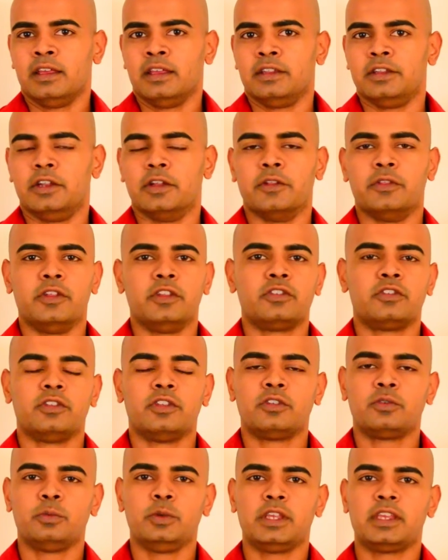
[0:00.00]
you know,
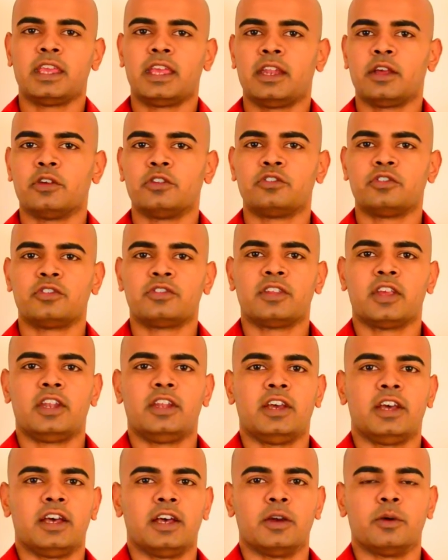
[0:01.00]
this weekend I was just at
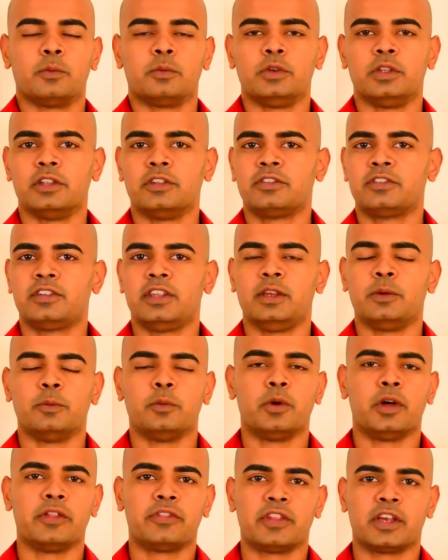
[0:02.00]
a real estate
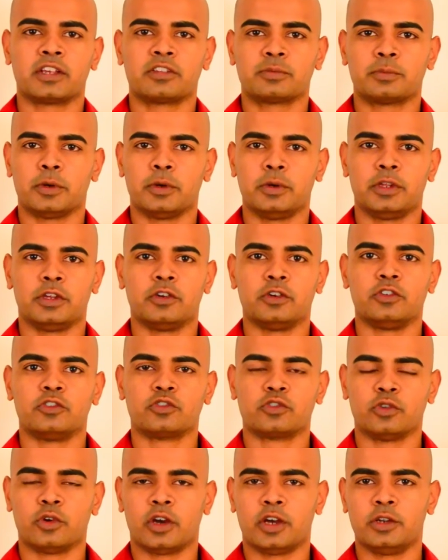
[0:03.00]
wealth expo here in
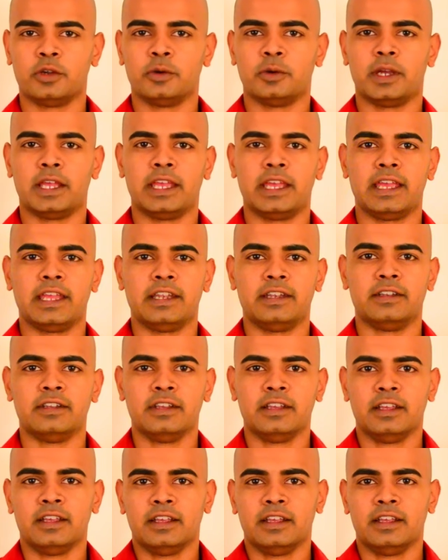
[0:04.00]
Toronto, and